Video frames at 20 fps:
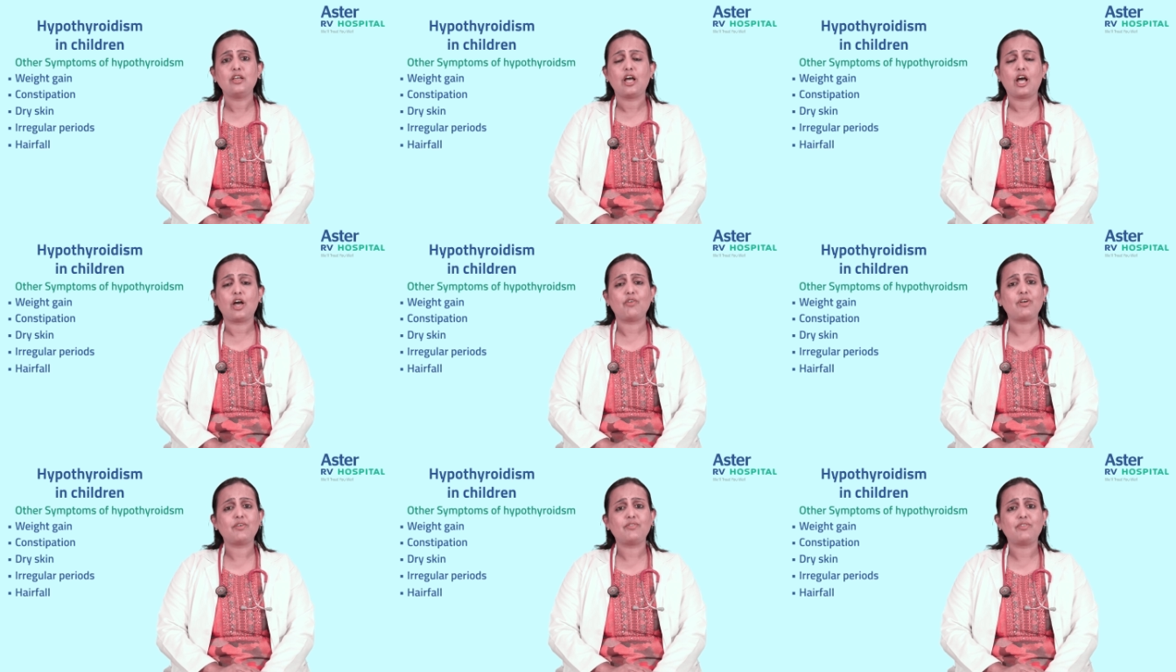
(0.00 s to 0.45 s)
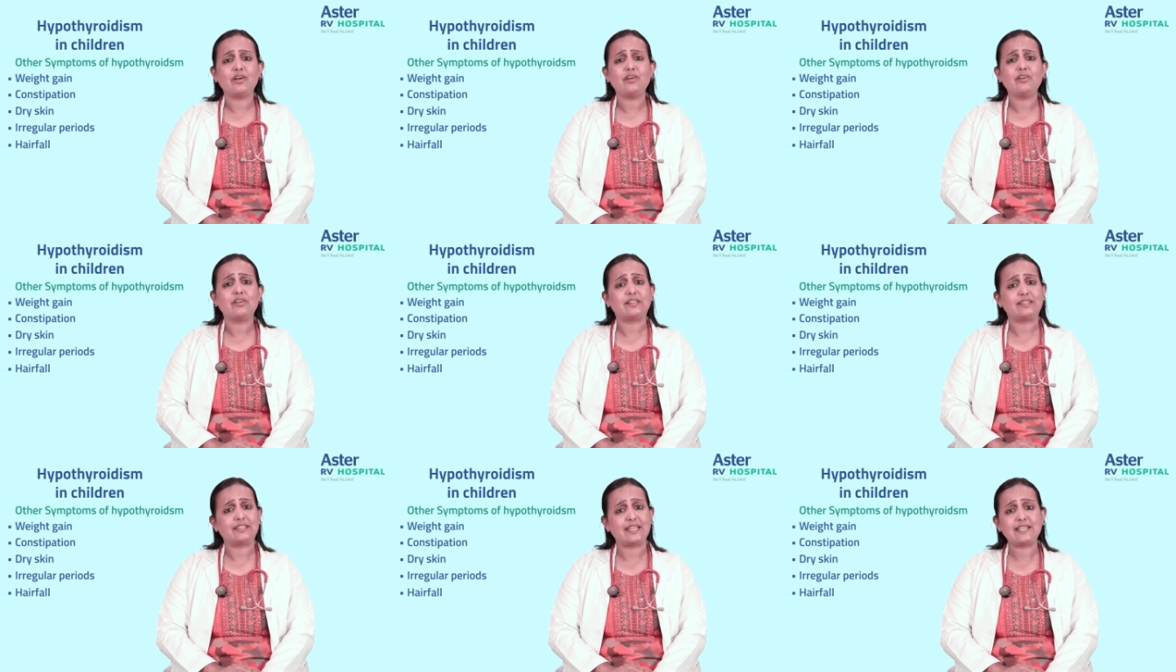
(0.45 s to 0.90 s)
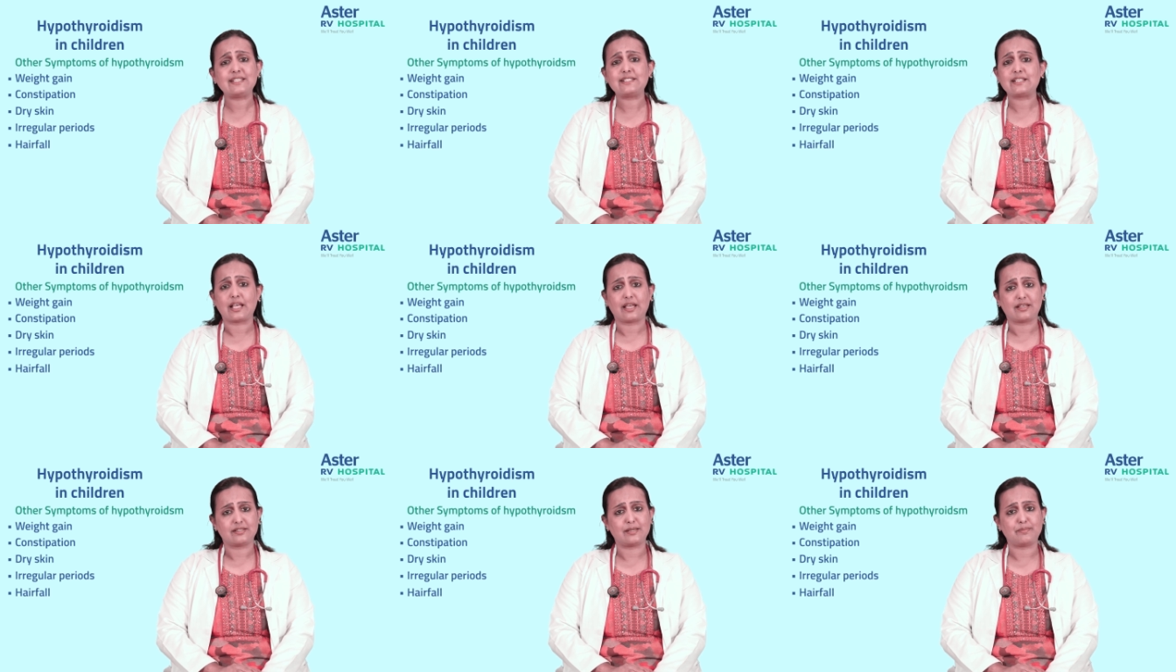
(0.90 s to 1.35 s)
However,
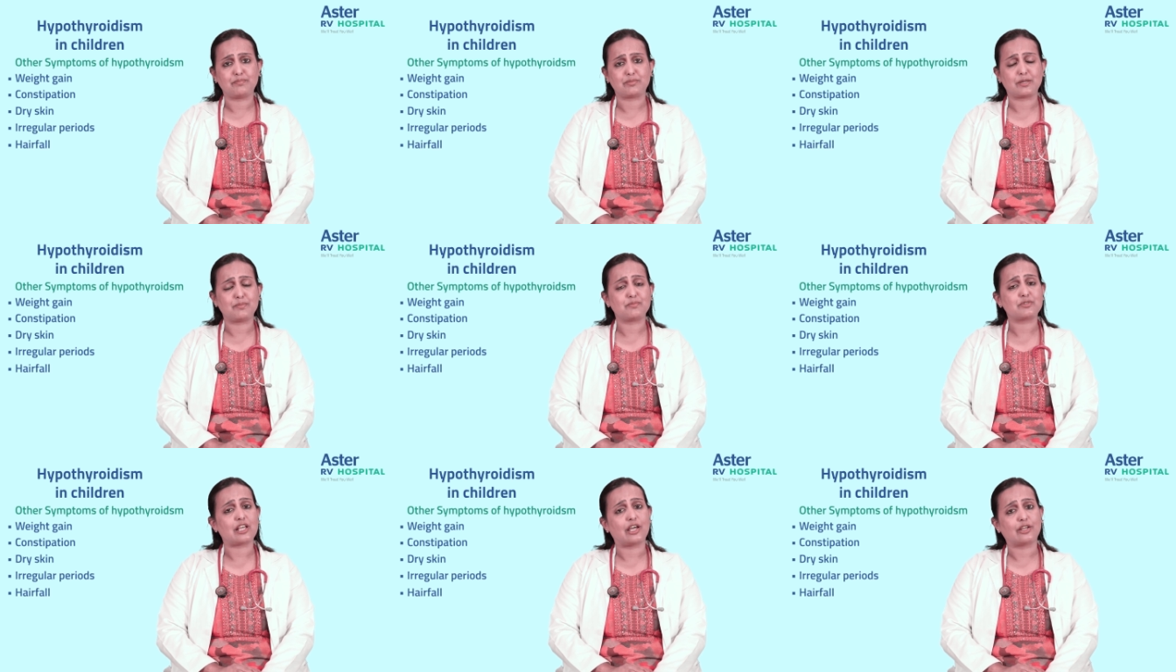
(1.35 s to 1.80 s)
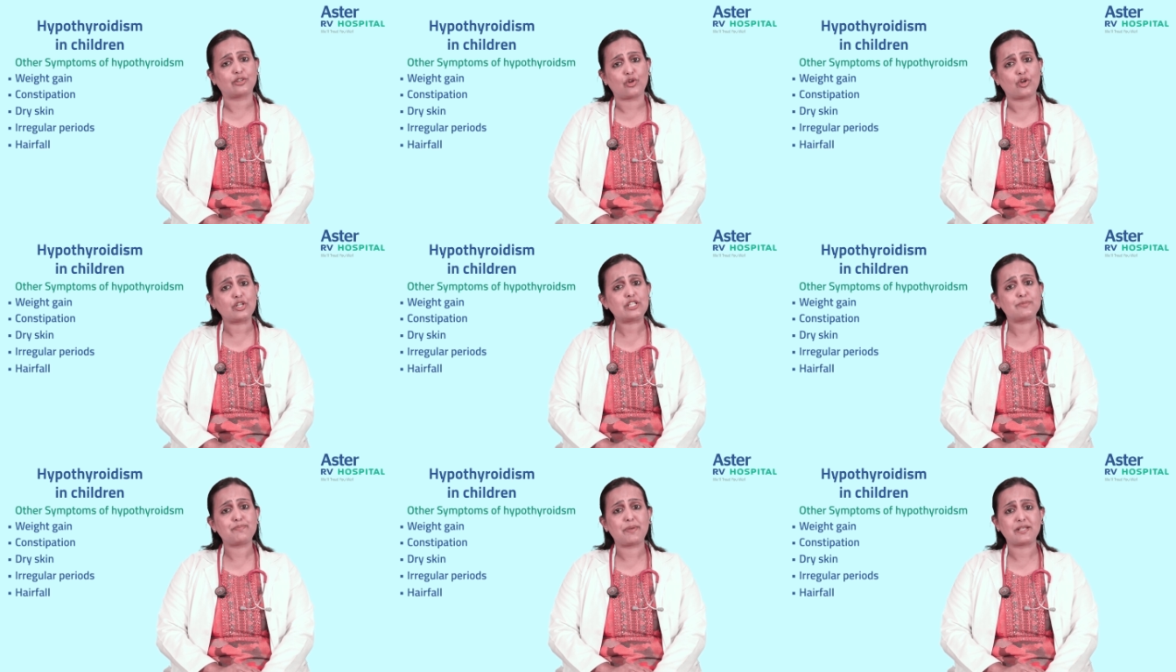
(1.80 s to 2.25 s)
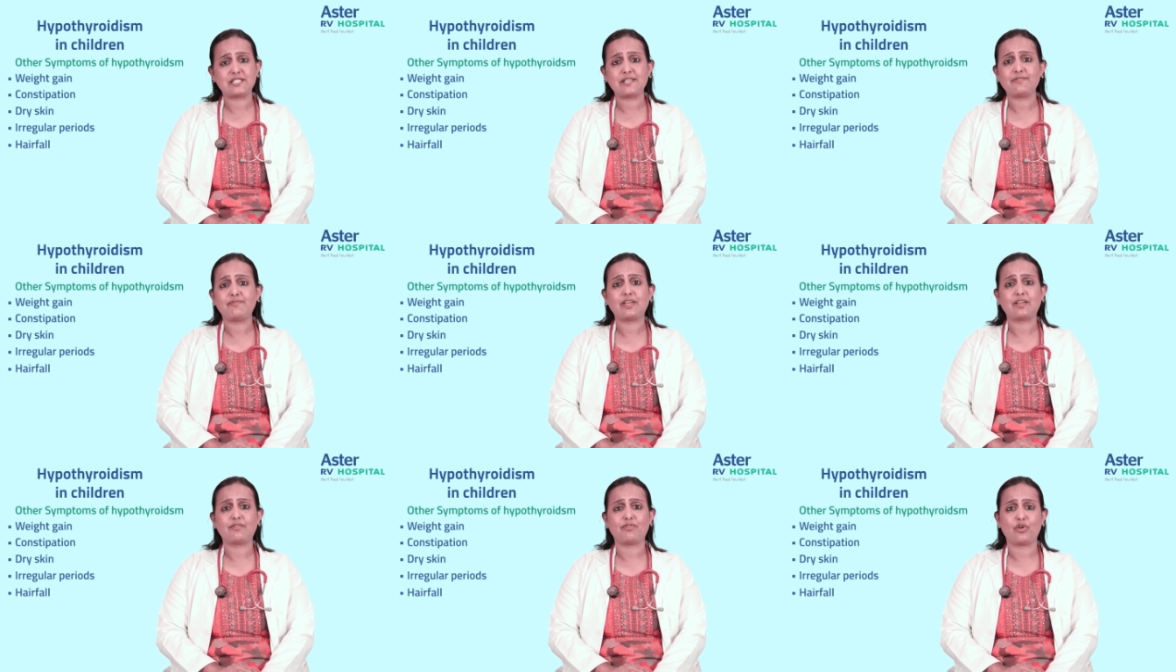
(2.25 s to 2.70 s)
these symptoms are not
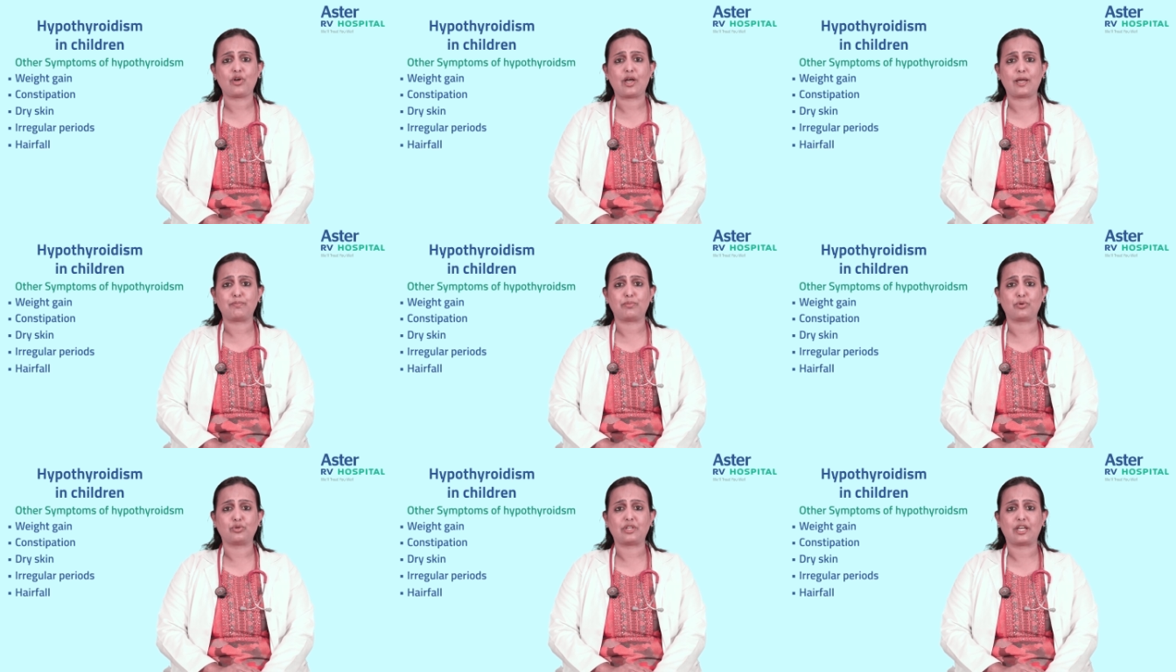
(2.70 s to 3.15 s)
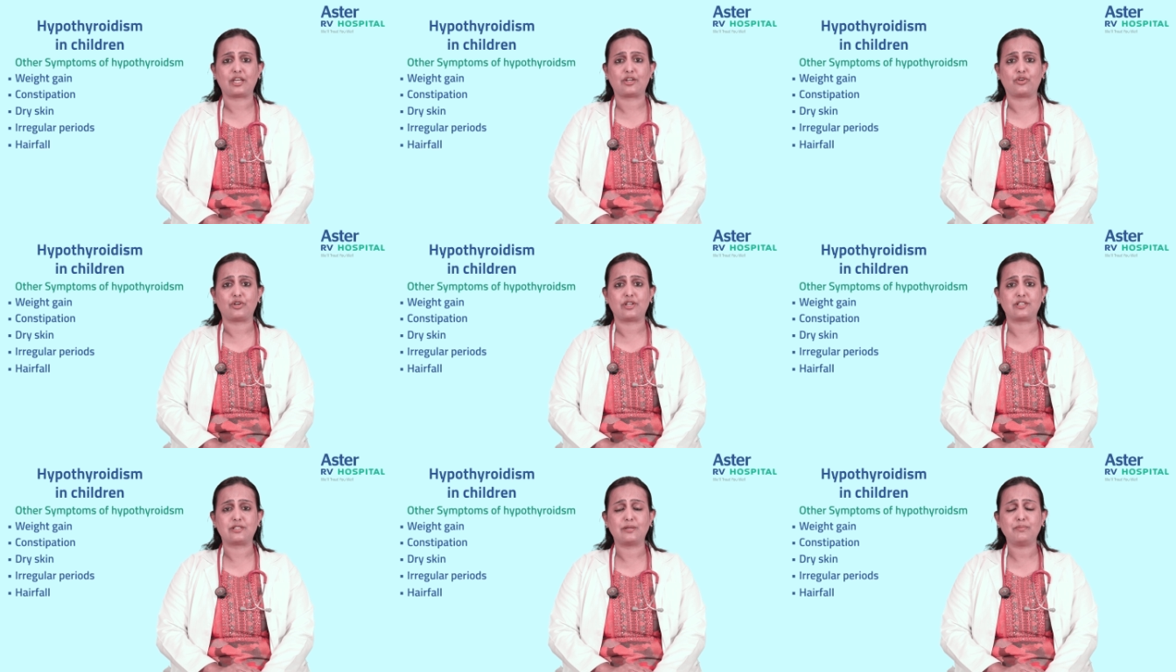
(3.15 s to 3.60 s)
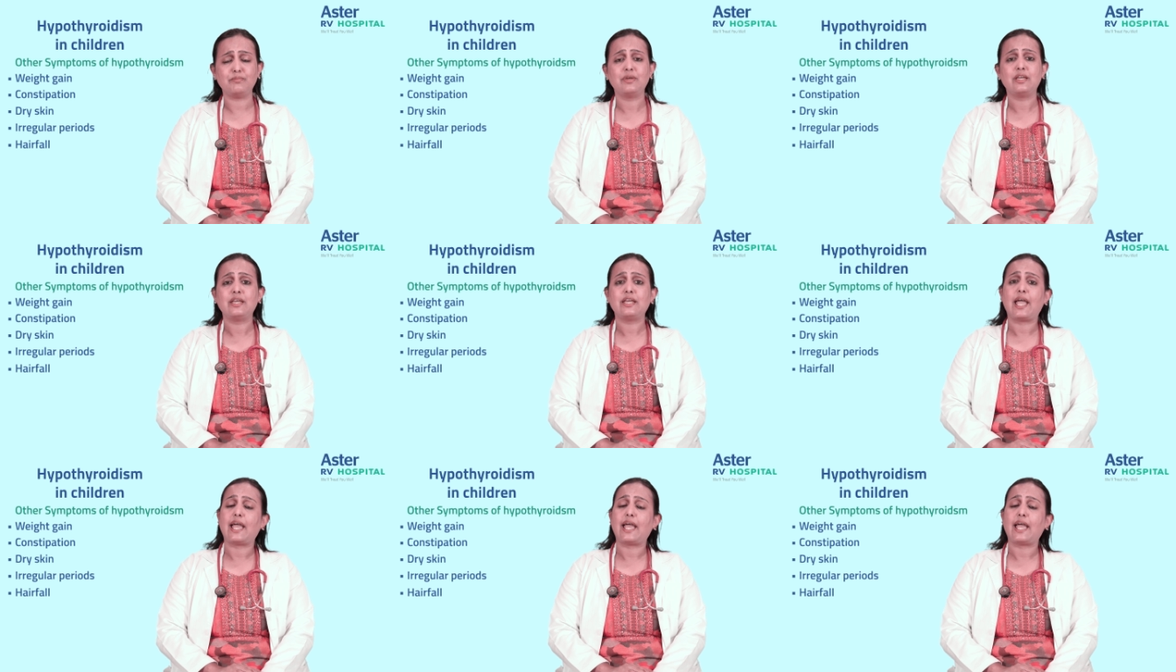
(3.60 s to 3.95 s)
specific for hypothyroidism,